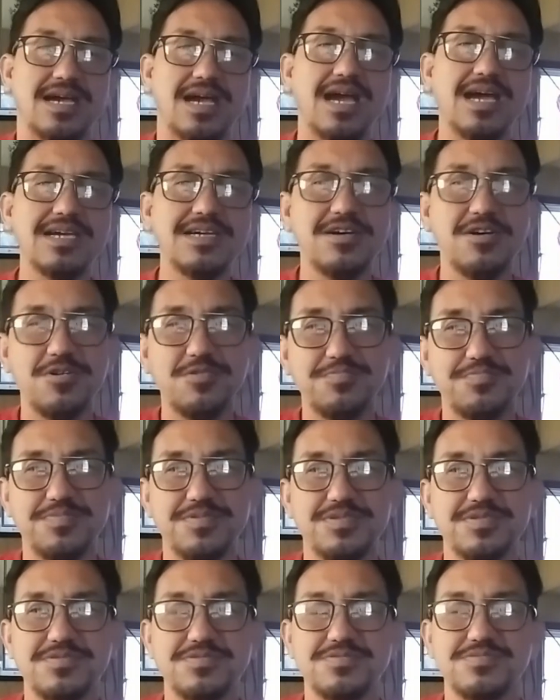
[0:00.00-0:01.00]
I hope
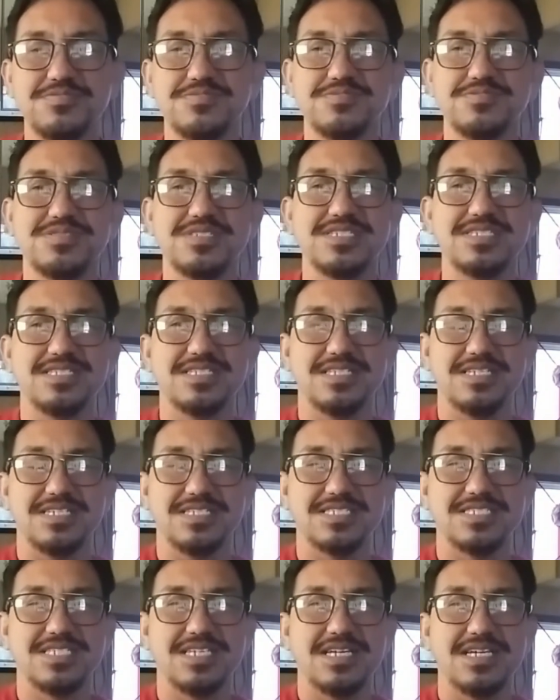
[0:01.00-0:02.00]
you did
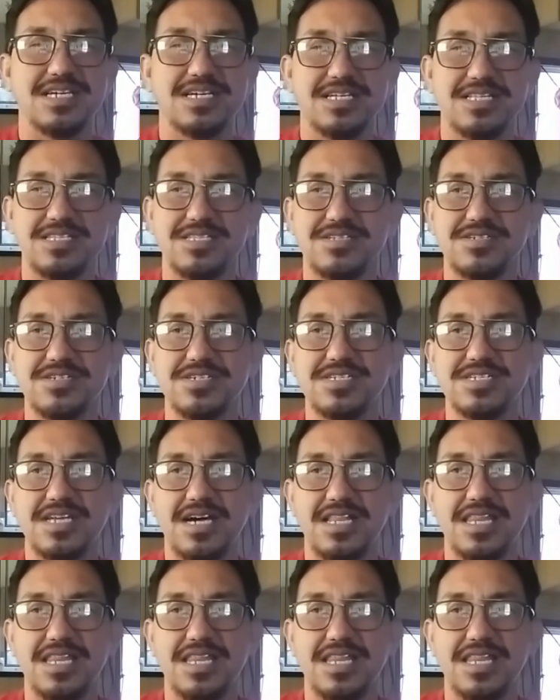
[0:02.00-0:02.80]
learn